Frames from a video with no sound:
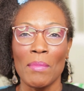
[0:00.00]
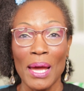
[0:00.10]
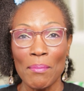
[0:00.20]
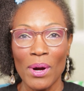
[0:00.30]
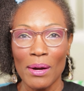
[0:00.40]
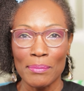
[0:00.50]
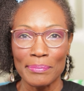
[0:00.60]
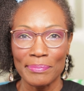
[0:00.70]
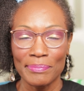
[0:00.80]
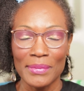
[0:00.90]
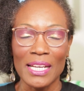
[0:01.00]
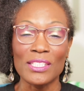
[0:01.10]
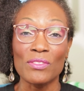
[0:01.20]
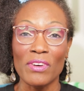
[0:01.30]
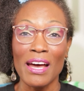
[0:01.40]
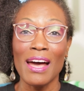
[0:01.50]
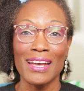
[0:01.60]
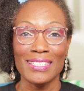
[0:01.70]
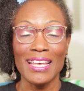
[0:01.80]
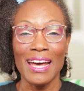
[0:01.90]
My mom, as far
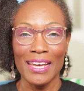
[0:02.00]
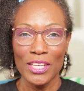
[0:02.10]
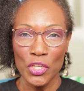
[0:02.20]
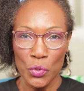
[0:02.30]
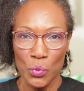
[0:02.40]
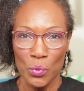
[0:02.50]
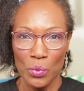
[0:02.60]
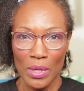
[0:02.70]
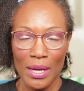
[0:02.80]
as I know